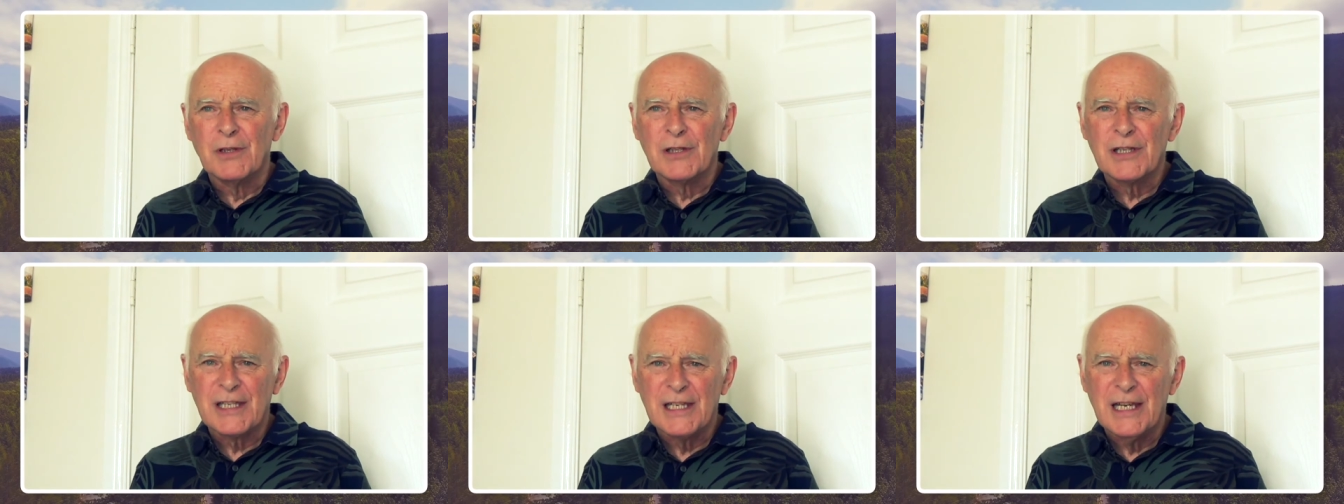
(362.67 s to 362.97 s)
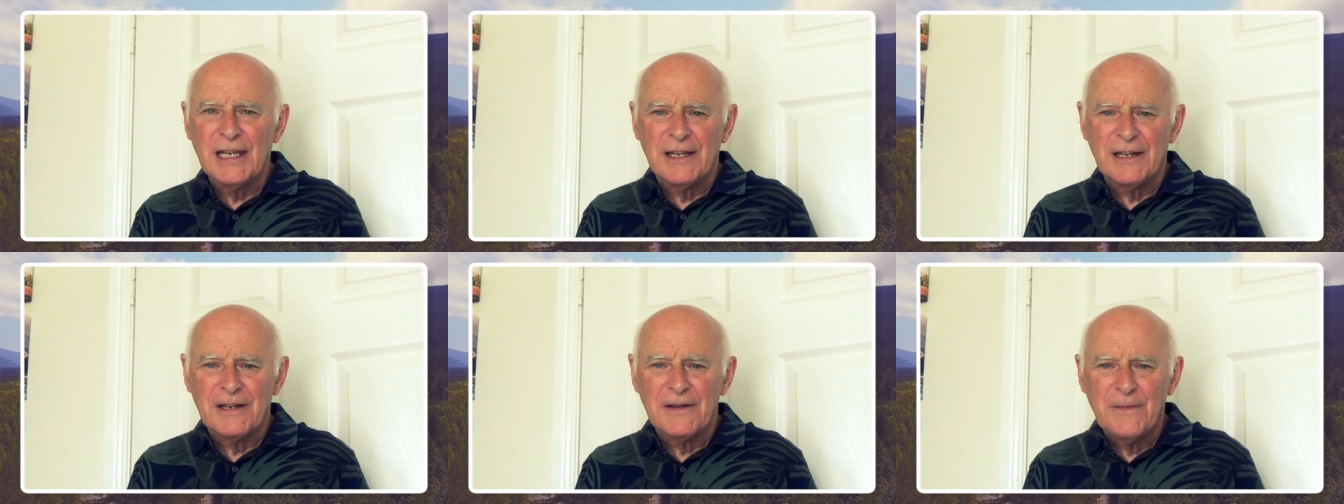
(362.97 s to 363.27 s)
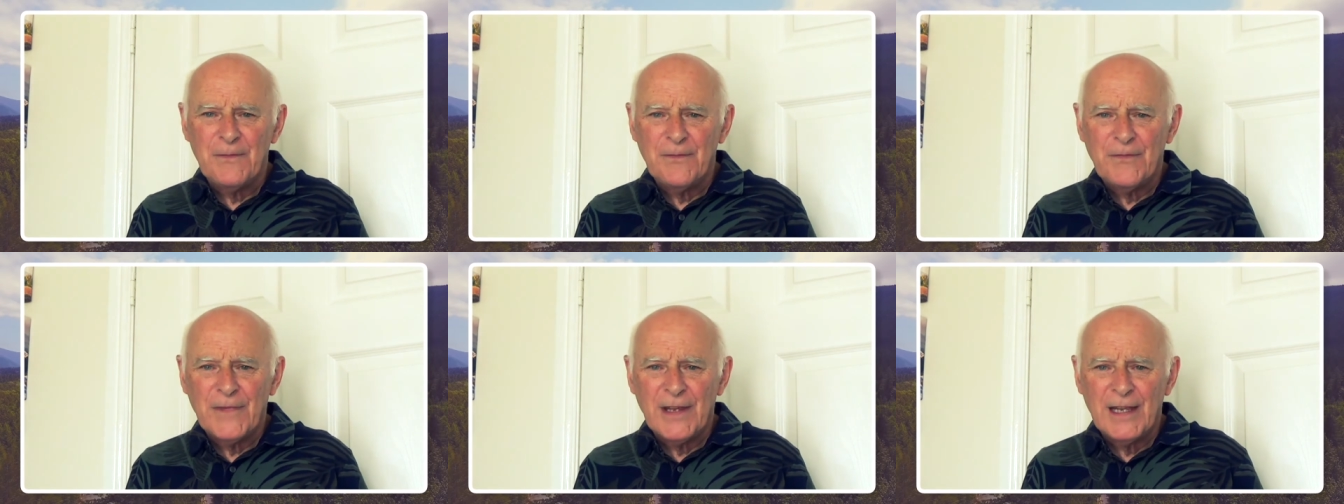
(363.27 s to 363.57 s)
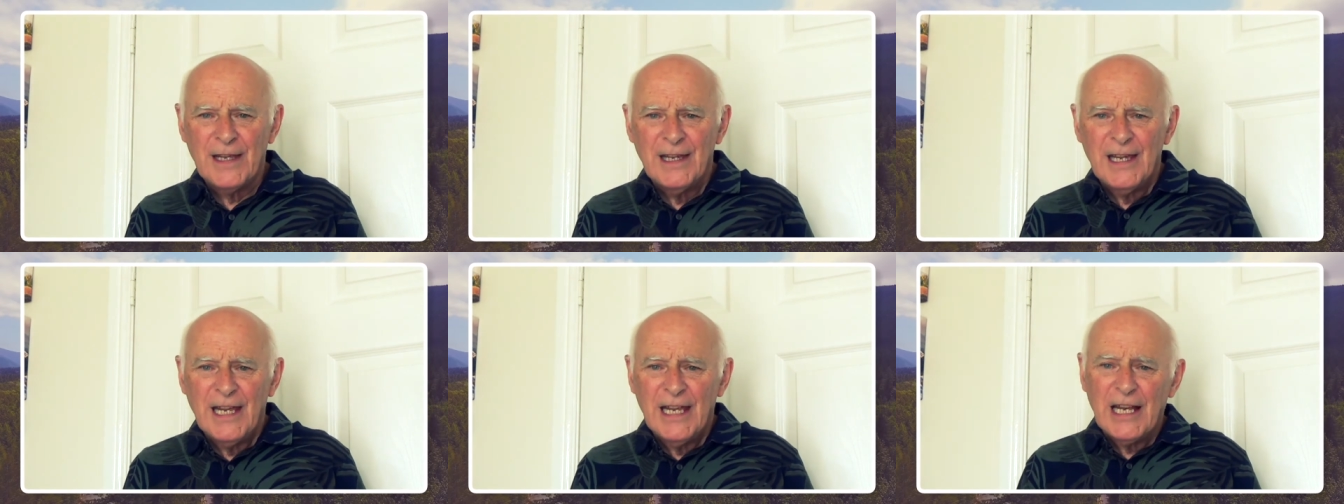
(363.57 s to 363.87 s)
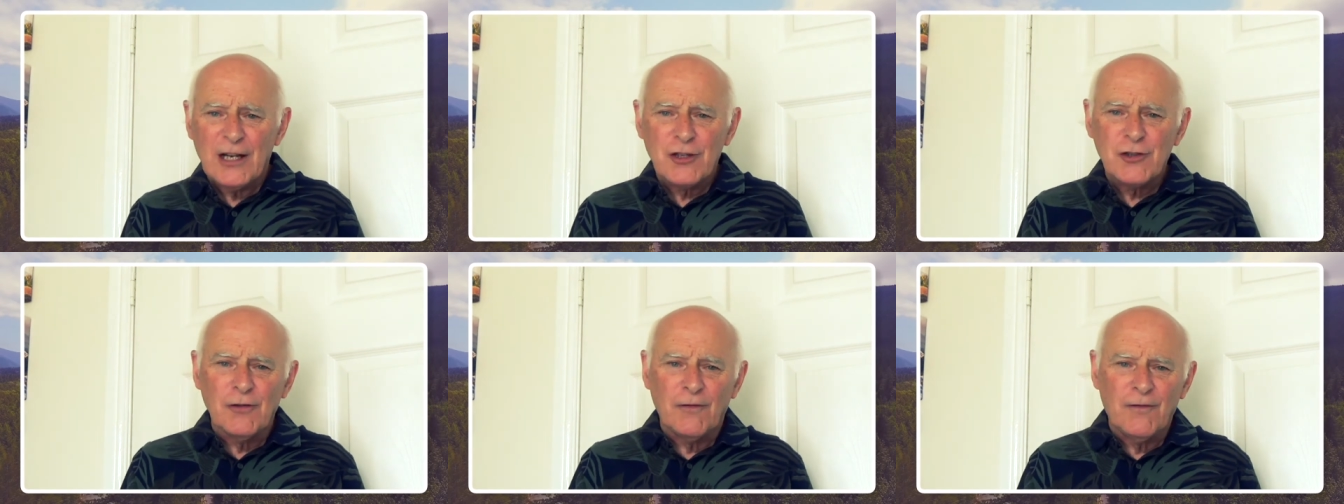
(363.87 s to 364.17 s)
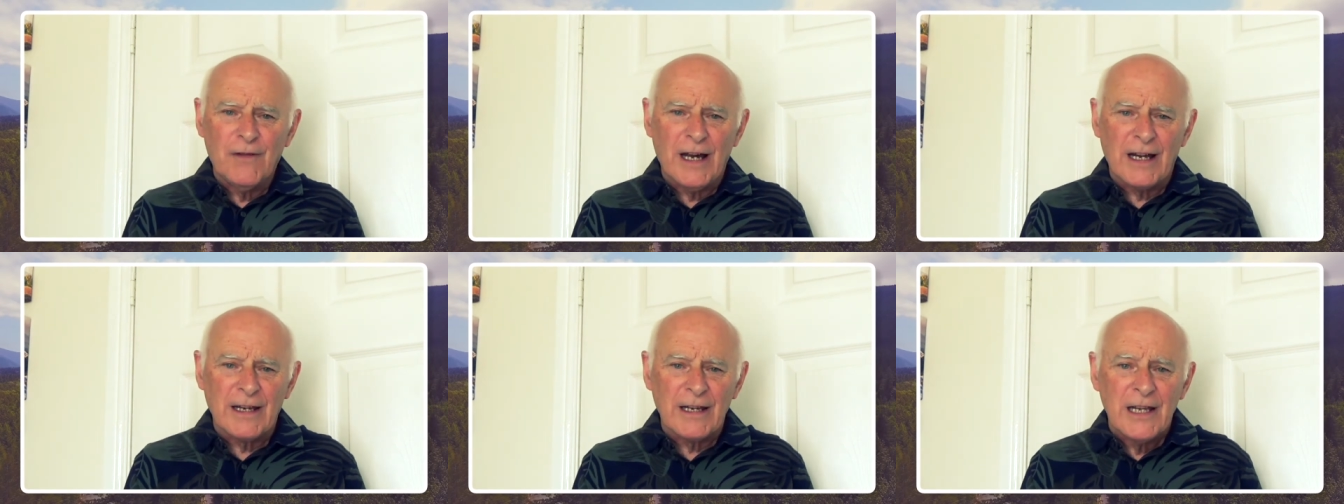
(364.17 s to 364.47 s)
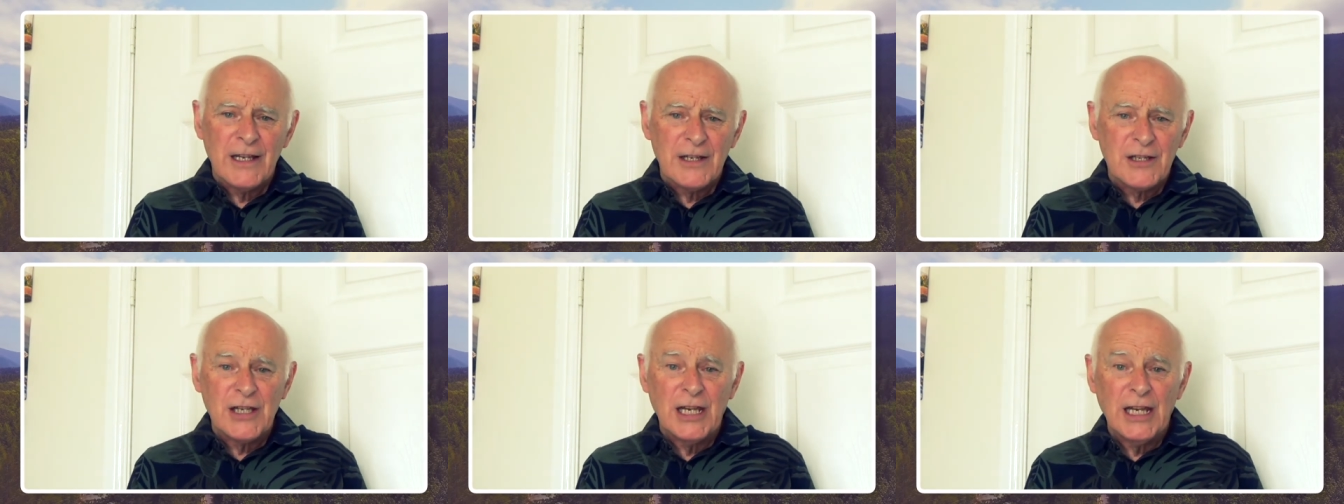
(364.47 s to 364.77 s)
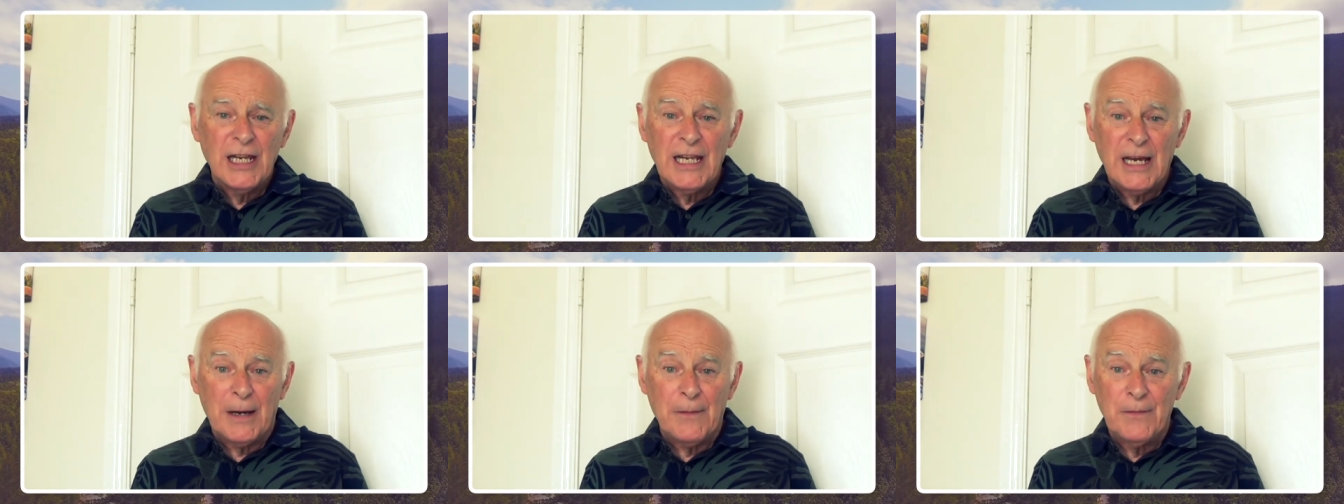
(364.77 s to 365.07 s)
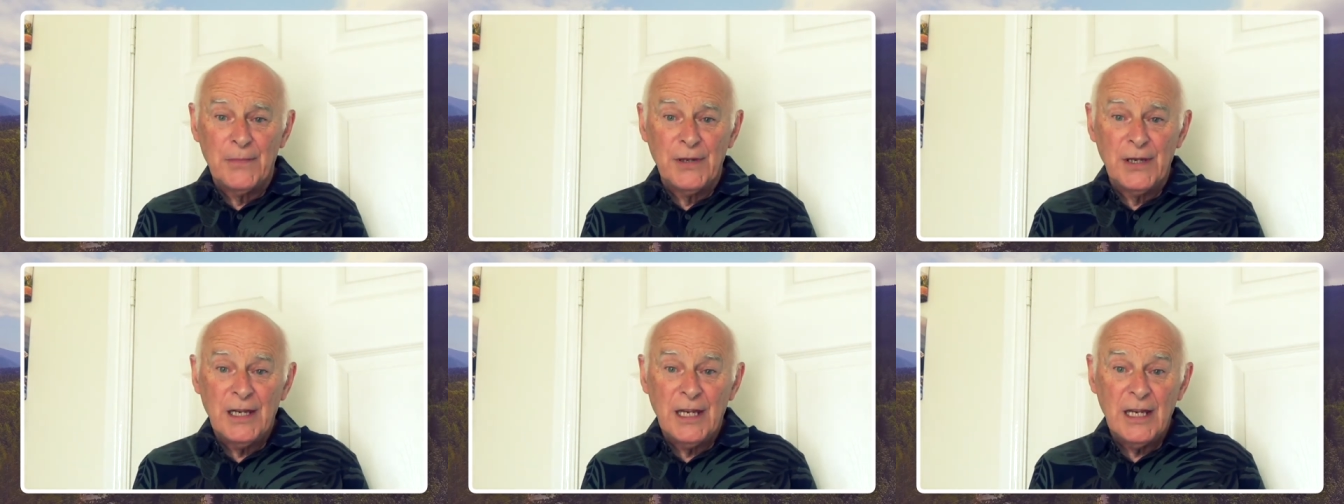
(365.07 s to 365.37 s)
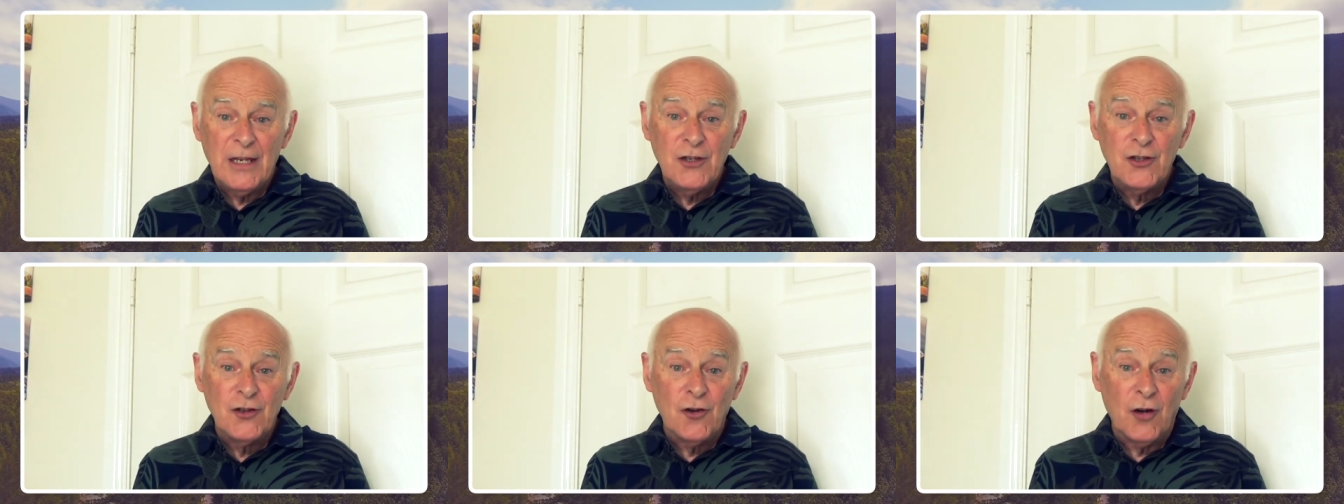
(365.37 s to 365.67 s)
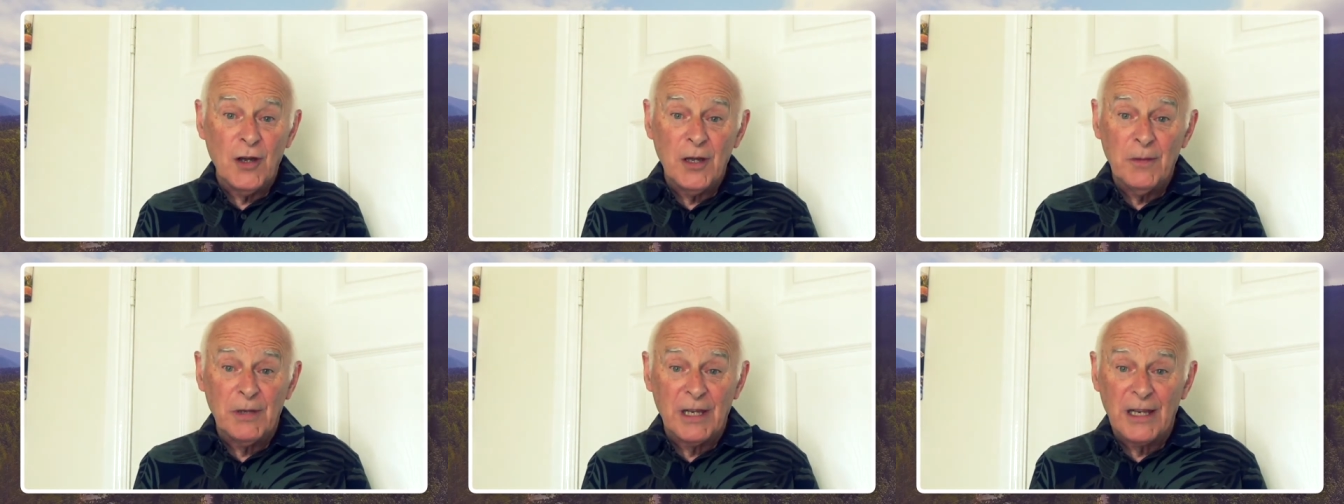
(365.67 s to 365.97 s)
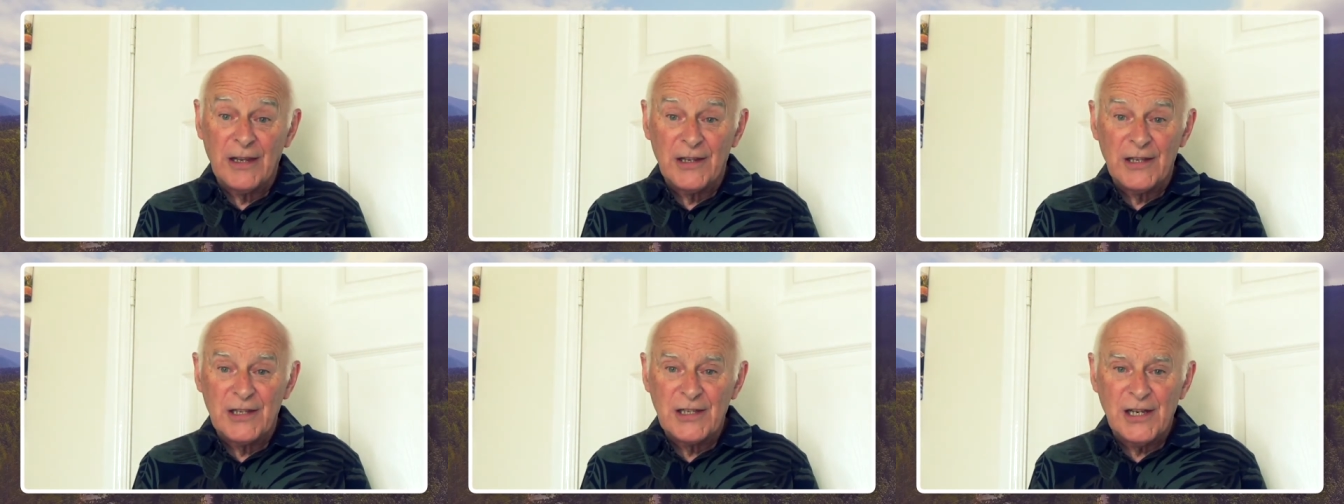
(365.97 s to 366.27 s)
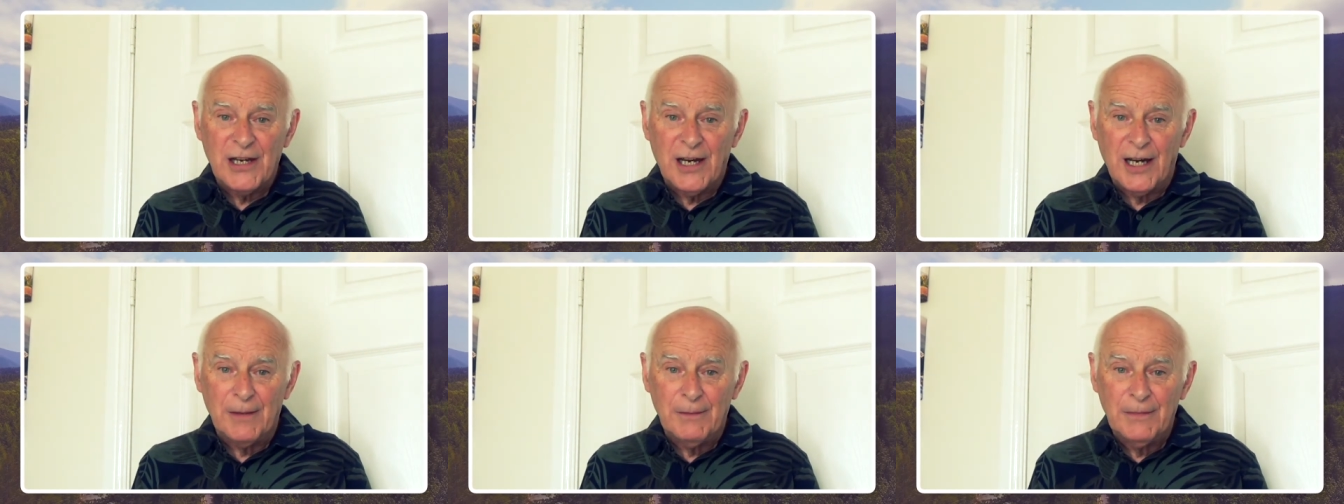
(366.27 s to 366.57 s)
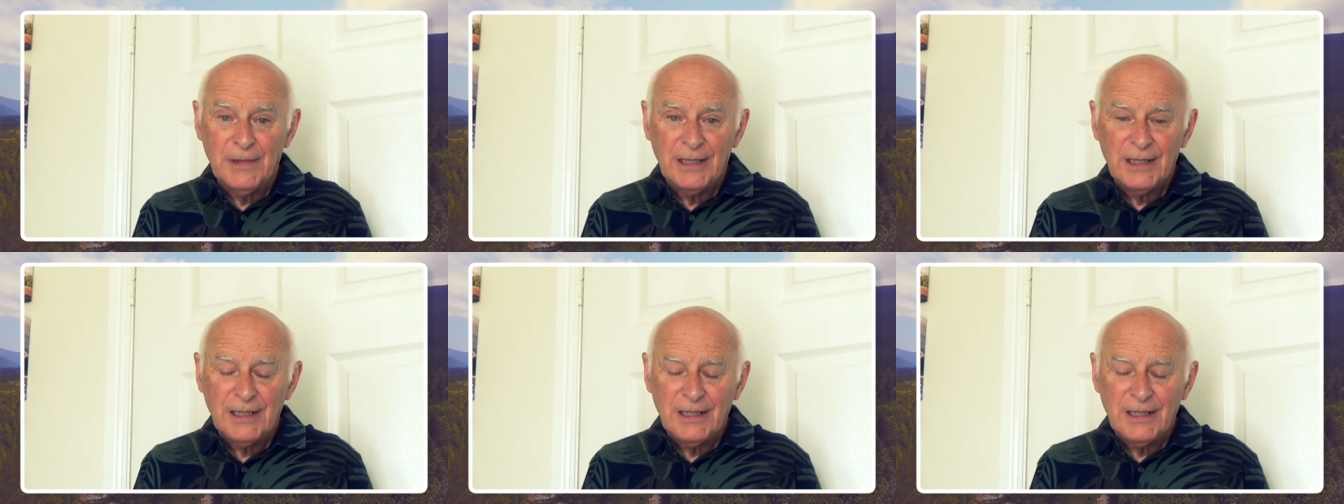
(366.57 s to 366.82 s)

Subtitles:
sinner. In actual fact, sin can be enjoyable at the time.